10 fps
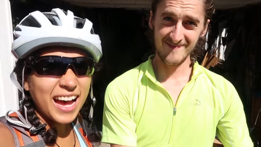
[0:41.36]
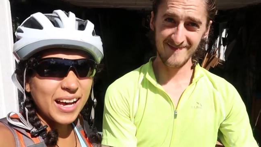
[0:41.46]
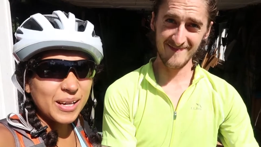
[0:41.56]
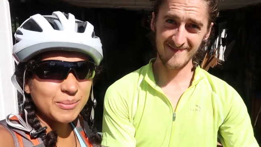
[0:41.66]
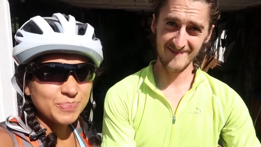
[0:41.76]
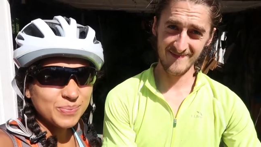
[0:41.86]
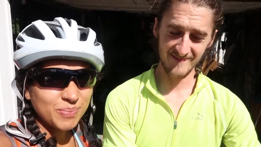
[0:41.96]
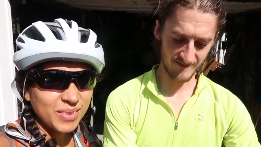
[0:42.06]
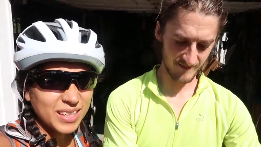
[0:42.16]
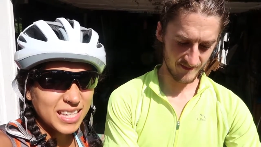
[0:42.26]
Speaker 1: Um,
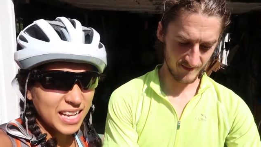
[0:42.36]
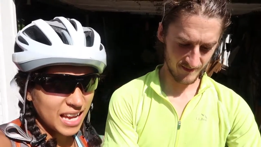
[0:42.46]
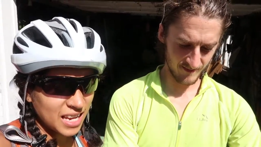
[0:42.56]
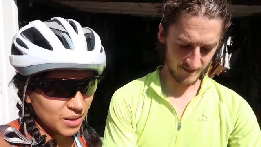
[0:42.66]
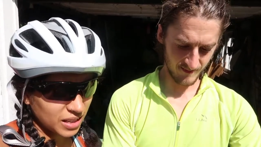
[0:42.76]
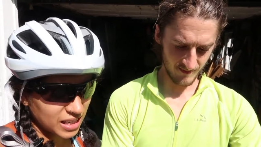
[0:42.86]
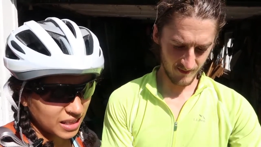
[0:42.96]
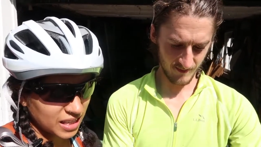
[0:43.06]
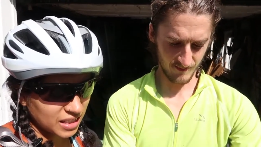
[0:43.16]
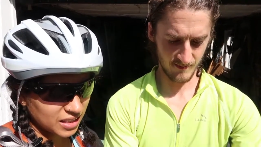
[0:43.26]
today, because
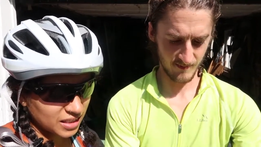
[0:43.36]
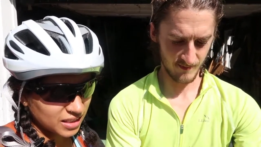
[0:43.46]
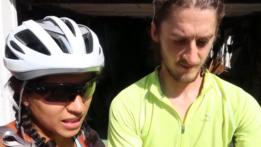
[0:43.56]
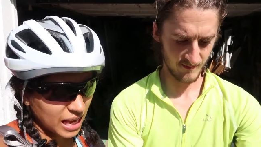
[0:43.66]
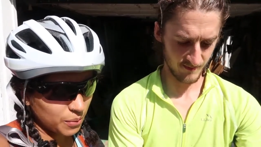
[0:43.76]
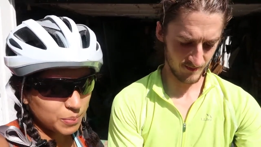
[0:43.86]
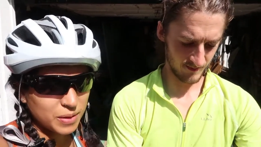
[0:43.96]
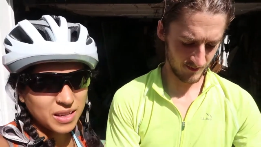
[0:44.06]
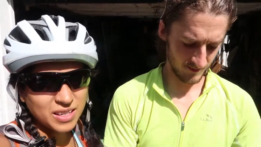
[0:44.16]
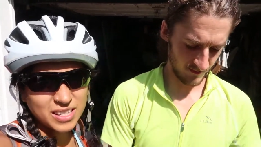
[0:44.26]
I think that would
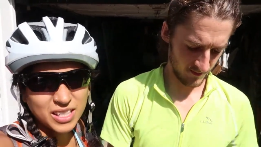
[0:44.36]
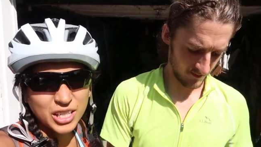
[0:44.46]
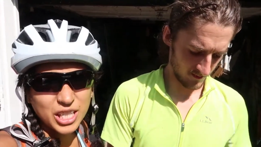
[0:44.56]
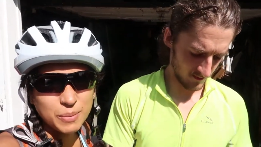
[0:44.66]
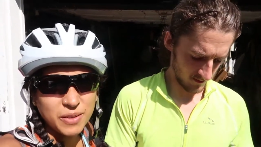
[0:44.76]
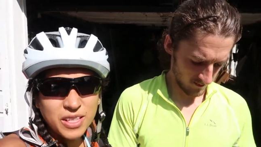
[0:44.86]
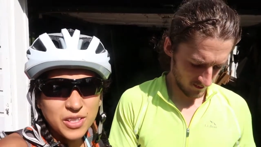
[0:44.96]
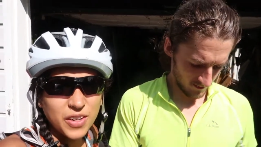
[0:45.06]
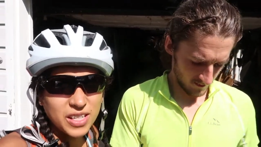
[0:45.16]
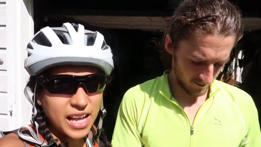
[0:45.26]
be just a good
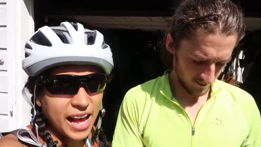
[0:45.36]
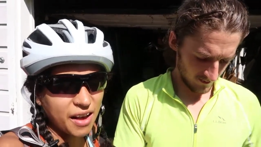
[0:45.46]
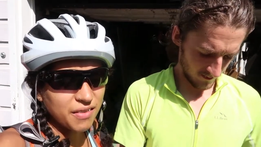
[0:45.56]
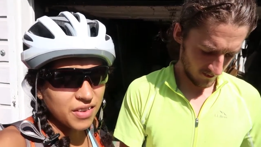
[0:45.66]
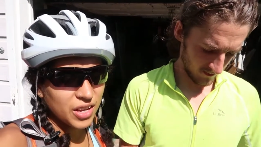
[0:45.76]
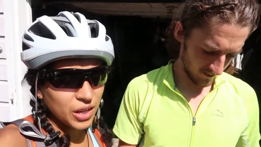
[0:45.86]
experience for us to have.